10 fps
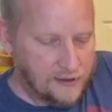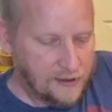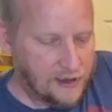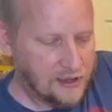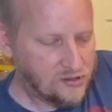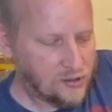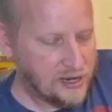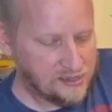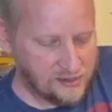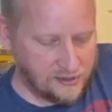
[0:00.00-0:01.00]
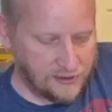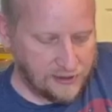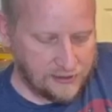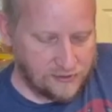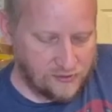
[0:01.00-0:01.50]
and try
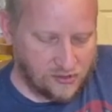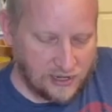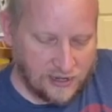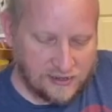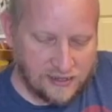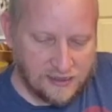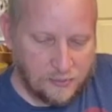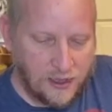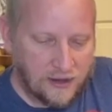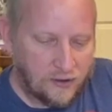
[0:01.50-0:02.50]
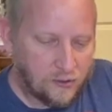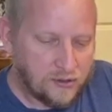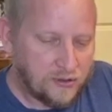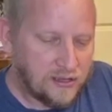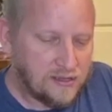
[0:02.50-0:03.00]
not to get the pot
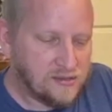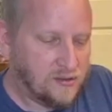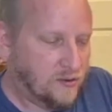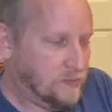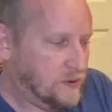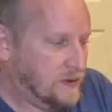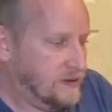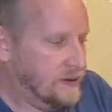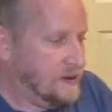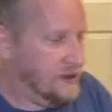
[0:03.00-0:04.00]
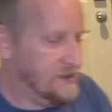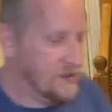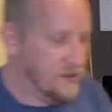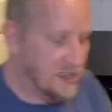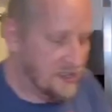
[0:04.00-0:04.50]
holder in the soup. It's a
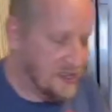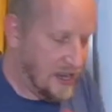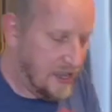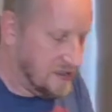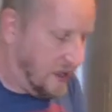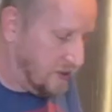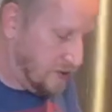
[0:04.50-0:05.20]
good thing today's laundry